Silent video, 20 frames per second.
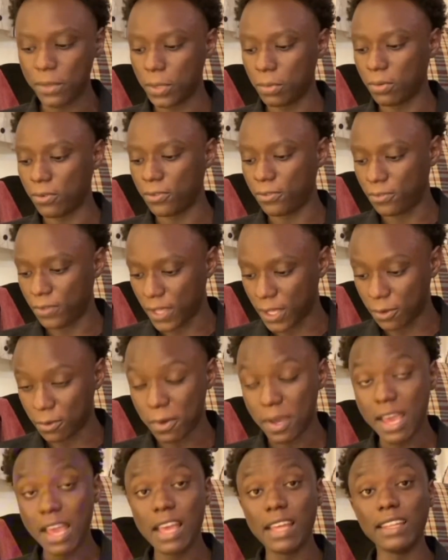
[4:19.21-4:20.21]
You will
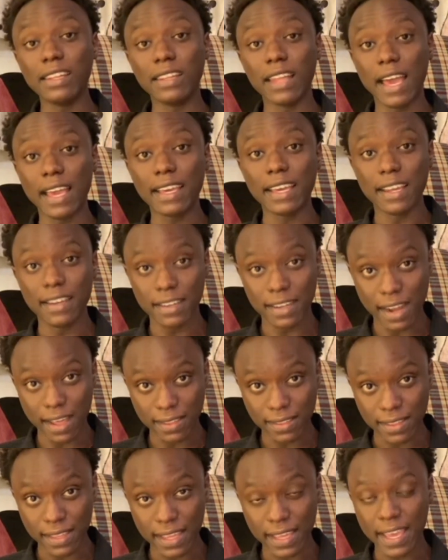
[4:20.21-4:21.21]
feel like
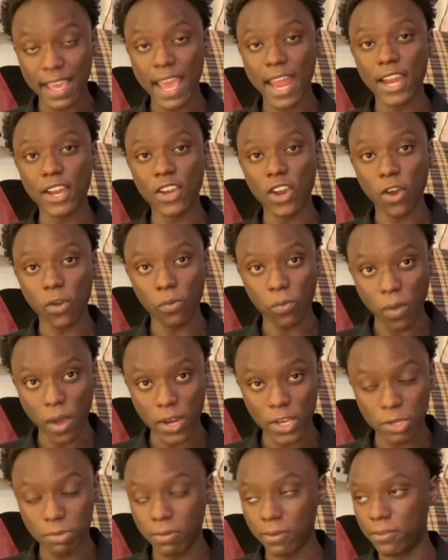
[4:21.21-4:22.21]
nothing and no
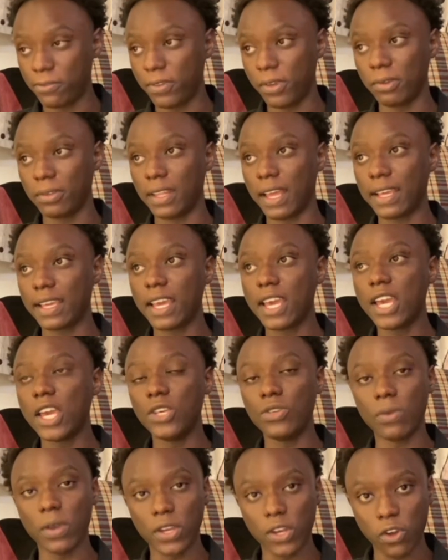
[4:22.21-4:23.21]
one. You will feel like
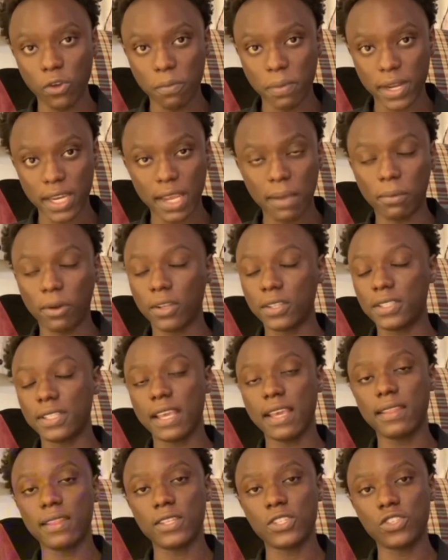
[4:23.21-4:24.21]
you're a nobody. I'm not
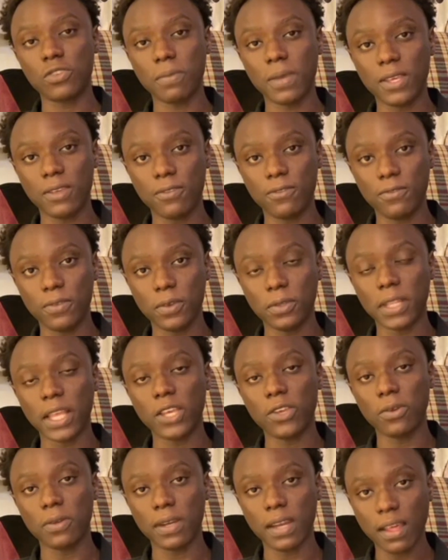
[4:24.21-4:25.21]
saying this to make you feel
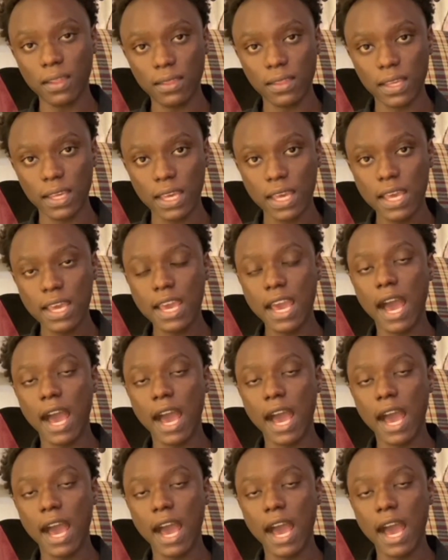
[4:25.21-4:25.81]
like you're nothing.